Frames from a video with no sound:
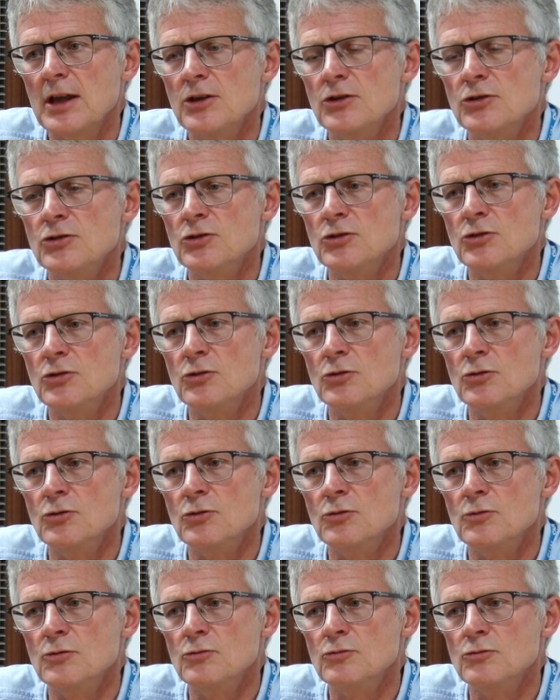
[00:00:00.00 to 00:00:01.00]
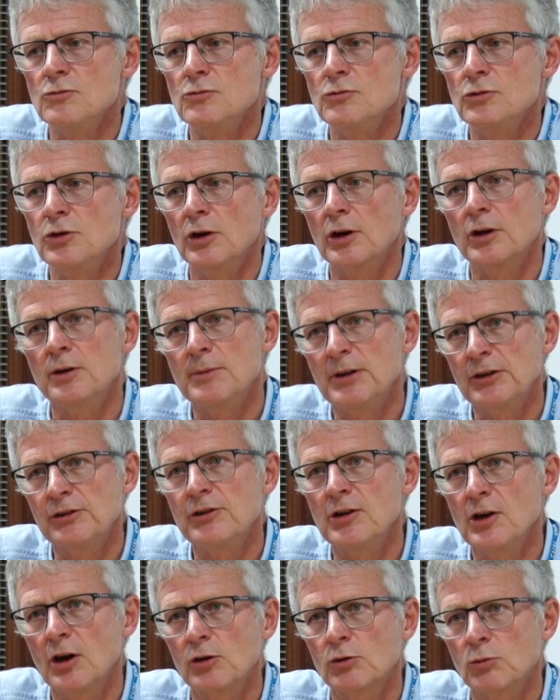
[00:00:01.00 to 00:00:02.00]
you you're going to miss
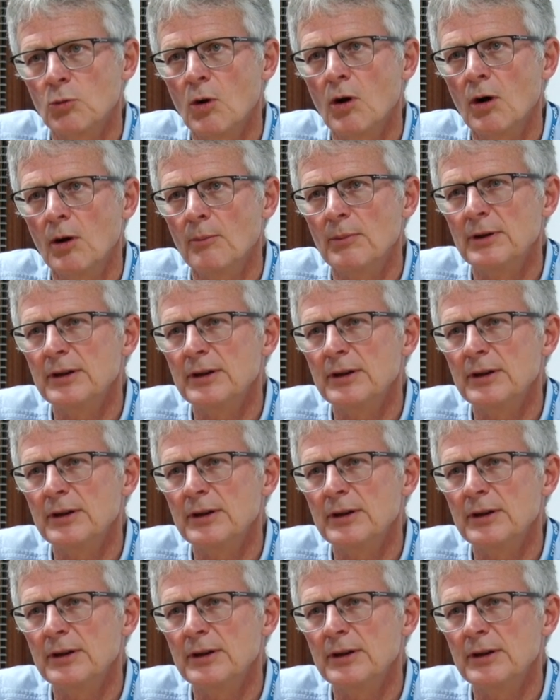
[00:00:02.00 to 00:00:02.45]
the odd one.